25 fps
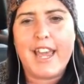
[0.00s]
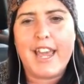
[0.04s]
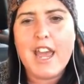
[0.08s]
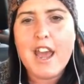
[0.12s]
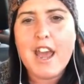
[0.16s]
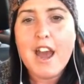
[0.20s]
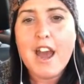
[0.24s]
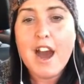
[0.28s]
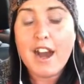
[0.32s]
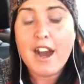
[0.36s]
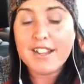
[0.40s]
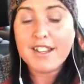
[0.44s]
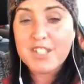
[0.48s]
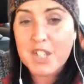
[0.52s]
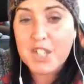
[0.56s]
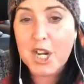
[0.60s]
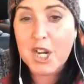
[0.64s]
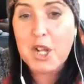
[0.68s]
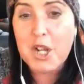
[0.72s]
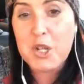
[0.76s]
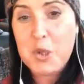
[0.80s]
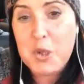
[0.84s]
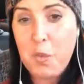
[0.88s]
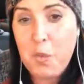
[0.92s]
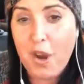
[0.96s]
I started
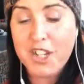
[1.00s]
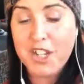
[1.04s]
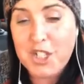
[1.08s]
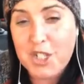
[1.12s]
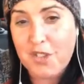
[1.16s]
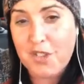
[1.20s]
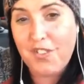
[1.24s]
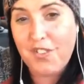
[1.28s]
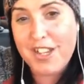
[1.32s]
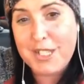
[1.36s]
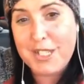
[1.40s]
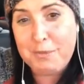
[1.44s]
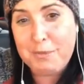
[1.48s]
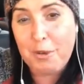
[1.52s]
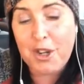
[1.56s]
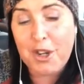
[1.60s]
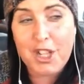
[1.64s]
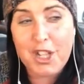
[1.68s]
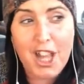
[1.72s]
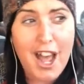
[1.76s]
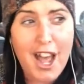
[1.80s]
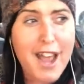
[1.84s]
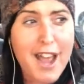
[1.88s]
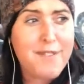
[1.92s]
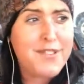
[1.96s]
to watch your Facebook
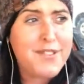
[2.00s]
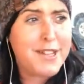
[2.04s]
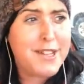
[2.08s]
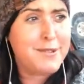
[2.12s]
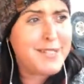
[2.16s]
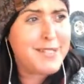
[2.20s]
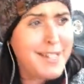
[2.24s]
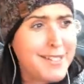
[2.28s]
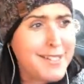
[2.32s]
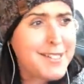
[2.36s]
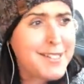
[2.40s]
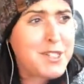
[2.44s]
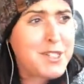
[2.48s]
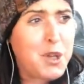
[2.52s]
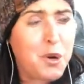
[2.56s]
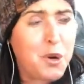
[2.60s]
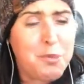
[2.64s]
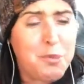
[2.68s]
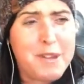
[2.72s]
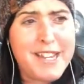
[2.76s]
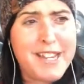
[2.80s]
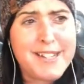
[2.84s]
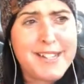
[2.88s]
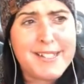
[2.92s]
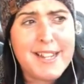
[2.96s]
Live, and I was at
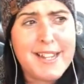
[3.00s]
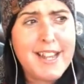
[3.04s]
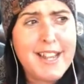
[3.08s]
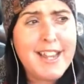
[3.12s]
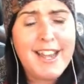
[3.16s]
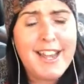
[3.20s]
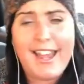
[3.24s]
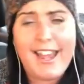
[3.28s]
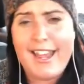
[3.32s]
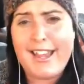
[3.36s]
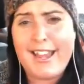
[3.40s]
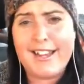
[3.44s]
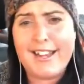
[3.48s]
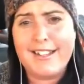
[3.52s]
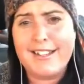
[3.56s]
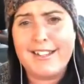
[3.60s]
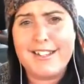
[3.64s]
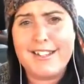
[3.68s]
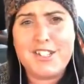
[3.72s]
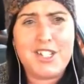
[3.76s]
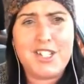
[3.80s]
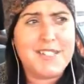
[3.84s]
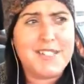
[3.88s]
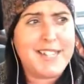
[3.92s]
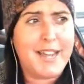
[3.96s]
Sobeys, and
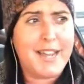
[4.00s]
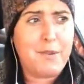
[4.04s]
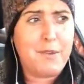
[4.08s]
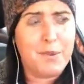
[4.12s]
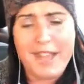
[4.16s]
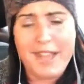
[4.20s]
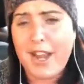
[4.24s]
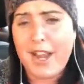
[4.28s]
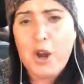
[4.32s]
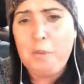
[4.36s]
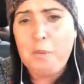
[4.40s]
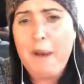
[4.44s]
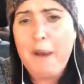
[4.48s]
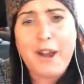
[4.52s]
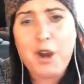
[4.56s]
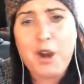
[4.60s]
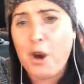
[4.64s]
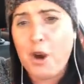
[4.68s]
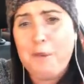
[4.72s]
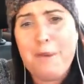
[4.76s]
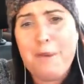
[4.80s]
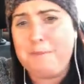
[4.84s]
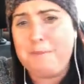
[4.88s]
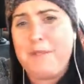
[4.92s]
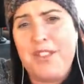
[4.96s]
she's like, when I go back home,
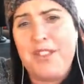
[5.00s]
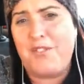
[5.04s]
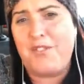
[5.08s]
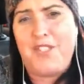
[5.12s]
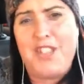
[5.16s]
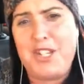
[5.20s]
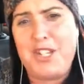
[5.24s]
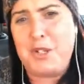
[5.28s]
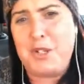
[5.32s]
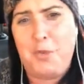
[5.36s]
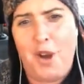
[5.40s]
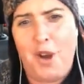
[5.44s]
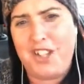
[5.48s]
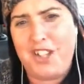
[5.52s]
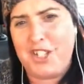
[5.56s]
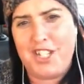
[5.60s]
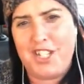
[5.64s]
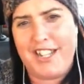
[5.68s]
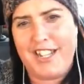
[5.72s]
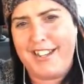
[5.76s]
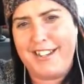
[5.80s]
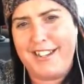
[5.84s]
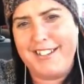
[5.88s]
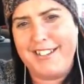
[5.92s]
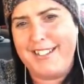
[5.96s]
I'm going to finish watching
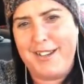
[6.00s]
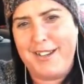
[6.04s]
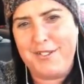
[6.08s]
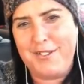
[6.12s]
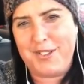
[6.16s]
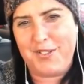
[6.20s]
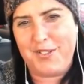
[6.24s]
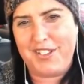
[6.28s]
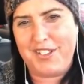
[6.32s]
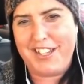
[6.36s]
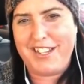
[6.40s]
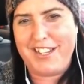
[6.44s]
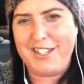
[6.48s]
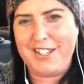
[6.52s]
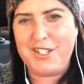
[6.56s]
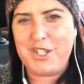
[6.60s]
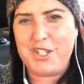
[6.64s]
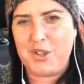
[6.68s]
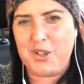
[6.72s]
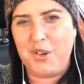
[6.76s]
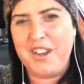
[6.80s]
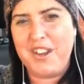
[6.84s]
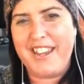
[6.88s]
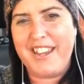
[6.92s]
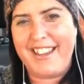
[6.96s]
it, because I was really
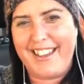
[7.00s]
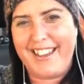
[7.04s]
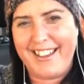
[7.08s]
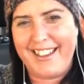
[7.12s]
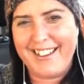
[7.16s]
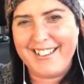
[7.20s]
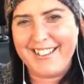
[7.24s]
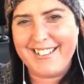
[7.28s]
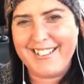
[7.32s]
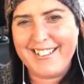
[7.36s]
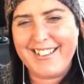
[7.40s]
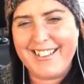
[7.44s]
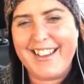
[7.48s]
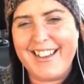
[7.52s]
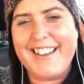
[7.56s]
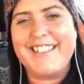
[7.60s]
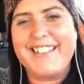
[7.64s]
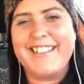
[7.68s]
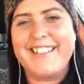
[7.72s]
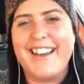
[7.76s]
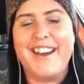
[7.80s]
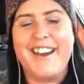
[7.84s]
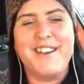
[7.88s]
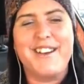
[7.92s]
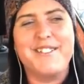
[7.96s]
enjoying it. And
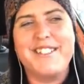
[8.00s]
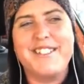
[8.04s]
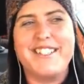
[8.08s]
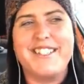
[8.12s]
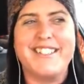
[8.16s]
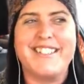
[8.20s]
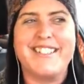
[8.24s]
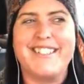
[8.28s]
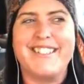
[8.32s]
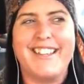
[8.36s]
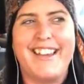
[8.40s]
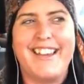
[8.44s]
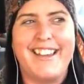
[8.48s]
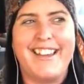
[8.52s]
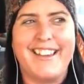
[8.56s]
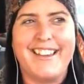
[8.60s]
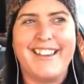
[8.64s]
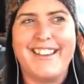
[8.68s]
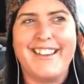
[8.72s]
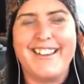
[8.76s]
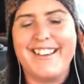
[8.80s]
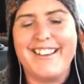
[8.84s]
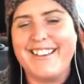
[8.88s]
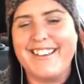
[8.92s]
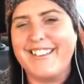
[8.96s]
I was just like
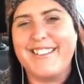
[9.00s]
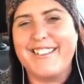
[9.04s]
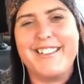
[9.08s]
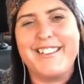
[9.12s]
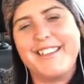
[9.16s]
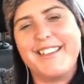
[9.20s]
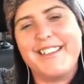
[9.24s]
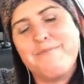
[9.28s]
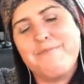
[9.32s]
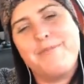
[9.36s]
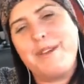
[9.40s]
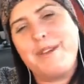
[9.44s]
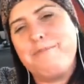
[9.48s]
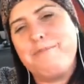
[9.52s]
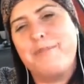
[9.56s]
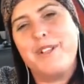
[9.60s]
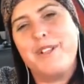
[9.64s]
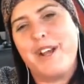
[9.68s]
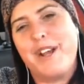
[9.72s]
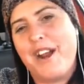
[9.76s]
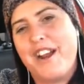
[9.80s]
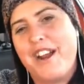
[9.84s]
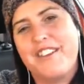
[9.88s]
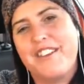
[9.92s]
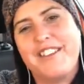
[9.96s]
people
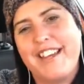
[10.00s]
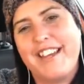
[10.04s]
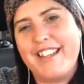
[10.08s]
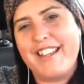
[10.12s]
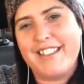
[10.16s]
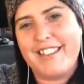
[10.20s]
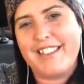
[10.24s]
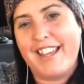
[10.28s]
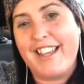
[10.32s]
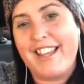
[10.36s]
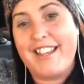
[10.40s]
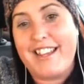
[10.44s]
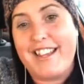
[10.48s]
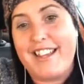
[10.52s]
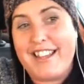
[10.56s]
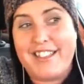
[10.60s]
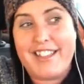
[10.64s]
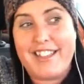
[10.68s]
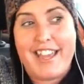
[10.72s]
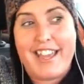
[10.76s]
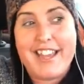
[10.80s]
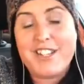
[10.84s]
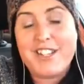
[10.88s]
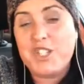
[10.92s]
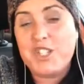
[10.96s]
are, they
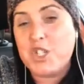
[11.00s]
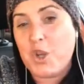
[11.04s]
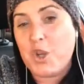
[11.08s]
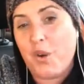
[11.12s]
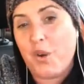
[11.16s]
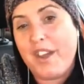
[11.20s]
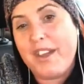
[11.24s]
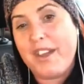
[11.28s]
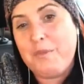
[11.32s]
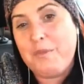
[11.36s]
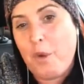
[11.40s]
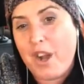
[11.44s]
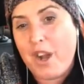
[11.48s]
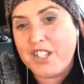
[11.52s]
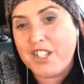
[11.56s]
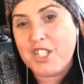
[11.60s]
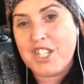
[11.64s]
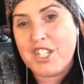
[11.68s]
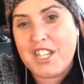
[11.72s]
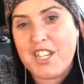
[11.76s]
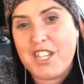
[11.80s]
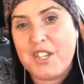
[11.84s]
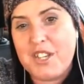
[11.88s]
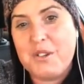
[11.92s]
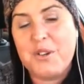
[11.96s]
enjoy watching
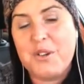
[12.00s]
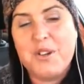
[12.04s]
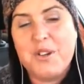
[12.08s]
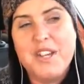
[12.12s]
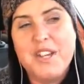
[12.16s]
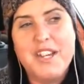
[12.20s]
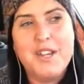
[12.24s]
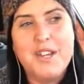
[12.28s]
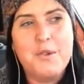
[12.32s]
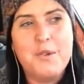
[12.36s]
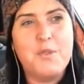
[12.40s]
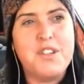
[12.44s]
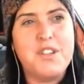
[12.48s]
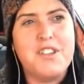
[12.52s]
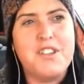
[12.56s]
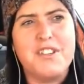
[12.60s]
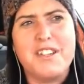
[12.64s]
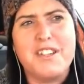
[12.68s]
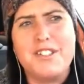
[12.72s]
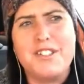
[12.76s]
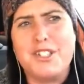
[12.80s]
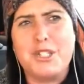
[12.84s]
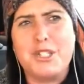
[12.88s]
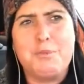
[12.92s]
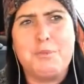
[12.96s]
you when you can
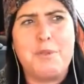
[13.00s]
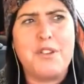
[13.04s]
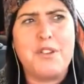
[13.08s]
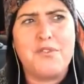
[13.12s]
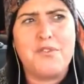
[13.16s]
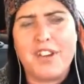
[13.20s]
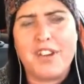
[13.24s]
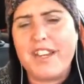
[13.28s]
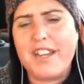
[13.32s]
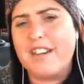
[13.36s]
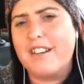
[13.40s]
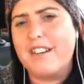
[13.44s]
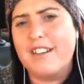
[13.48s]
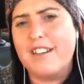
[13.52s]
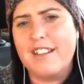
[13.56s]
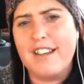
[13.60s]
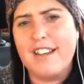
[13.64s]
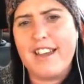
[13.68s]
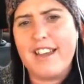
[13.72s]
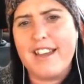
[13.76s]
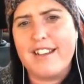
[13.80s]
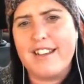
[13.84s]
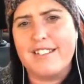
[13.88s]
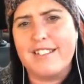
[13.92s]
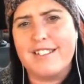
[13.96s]
just be real. And